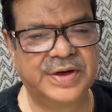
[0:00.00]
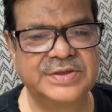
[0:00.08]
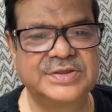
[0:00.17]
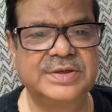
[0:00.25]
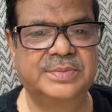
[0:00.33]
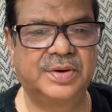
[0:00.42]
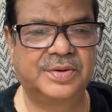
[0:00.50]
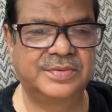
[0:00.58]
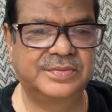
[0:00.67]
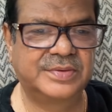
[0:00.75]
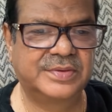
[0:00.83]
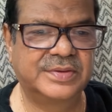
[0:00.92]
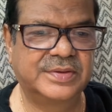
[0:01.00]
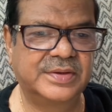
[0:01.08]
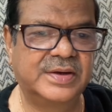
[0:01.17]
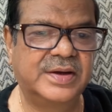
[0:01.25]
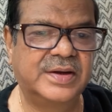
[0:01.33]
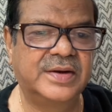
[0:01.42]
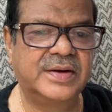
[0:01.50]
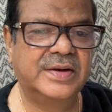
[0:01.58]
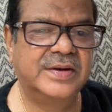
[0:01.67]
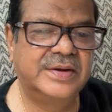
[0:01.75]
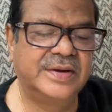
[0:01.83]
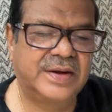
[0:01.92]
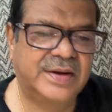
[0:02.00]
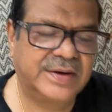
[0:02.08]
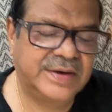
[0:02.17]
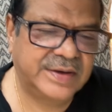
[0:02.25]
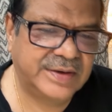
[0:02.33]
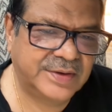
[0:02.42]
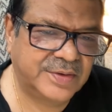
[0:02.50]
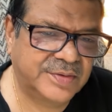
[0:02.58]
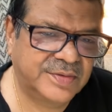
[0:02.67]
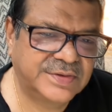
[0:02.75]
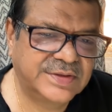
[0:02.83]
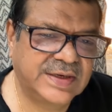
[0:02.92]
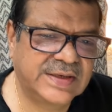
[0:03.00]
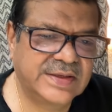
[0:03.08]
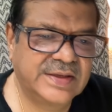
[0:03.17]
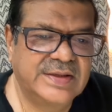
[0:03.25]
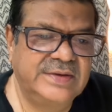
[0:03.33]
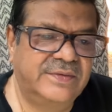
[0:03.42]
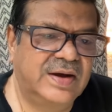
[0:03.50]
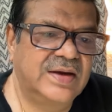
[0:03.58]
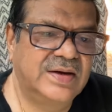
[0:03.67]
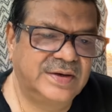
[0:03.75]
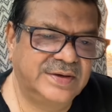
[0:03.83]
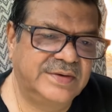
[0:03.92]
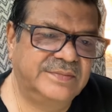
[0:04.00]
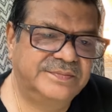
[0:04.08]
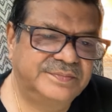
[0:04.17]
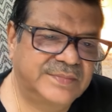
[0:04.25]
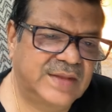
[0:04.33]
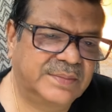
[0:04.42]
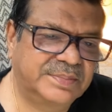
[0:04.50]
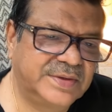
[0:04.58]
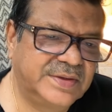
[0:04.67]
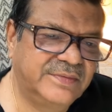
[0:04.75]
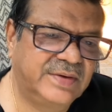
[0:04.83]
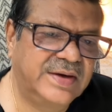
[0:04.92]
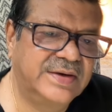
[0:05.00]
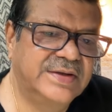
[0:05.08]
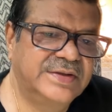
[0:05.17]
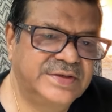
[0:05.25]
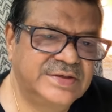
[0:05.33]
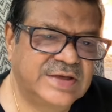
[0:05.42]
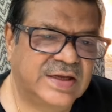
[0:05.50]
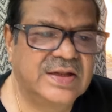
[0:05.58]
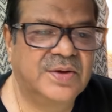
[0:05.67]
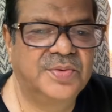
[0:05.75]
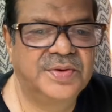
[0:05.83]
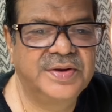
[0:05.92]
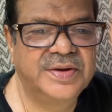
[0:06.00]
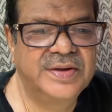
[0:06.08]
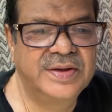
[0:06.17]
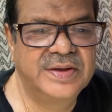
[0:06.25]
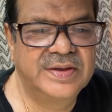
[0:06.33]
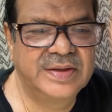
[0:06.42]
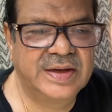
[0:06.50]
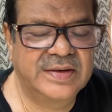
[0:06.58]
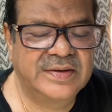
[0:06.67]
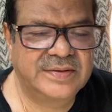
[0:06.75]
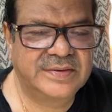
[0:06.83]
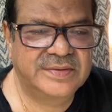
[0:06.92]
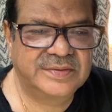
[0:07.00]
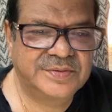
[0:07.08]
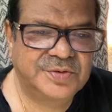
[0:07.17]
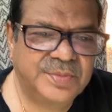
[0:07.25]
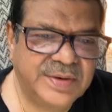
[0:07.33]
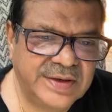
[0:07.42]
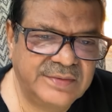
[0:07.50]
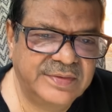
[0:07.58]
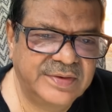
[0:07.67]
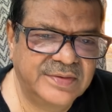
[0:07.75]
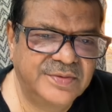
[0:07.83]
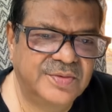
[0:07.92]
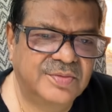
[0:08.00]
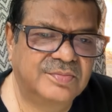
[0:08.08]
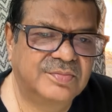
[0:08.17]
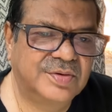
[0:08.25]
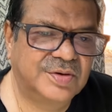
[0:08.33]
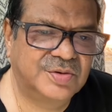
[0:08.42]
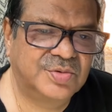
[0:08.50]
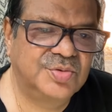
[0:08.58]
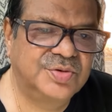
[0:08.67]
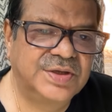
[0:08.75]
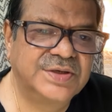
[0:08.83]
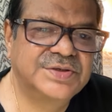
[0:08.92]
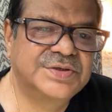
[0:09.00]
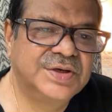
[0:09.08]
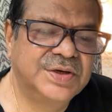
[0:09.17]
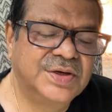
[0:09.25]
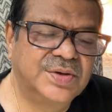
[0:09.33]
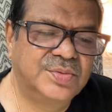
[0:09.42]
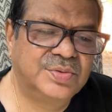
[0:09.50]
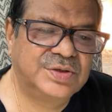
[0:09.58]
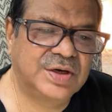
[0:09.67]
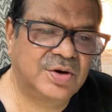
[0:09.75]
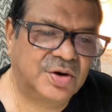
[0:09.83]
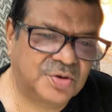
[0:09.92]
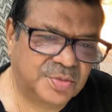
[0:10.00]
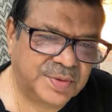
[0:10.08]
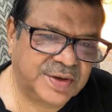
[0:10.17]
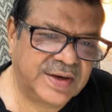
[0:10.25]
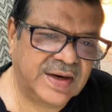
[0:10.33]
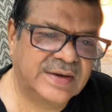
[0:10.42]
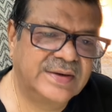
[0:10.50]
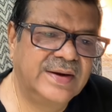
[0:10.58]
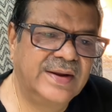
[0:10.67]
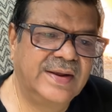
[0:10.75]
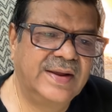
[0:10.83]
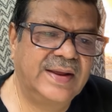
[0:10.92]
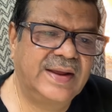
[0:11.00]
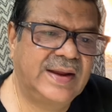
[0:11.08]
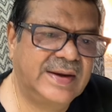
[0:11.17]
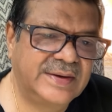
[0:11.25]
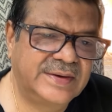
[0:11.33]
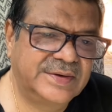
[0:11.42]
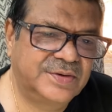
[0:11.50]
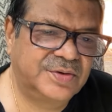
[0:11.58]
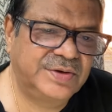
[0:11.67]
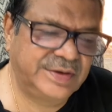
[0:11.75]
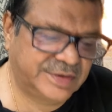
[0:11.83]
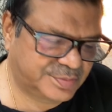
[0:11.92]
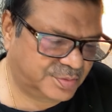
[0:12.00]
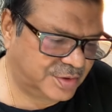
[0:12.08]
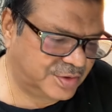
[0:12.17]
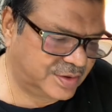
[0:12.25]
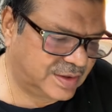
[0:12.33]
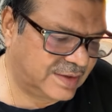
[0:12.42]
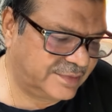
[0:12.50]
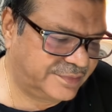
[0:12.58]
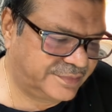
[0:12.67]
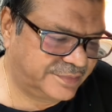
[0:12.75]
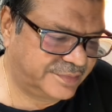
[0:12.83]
crazy about the girl. Divanigi. Aapki divanigi itni zyada hogi that you may even, you know, do things which are not to be done, and you know, you spoil your life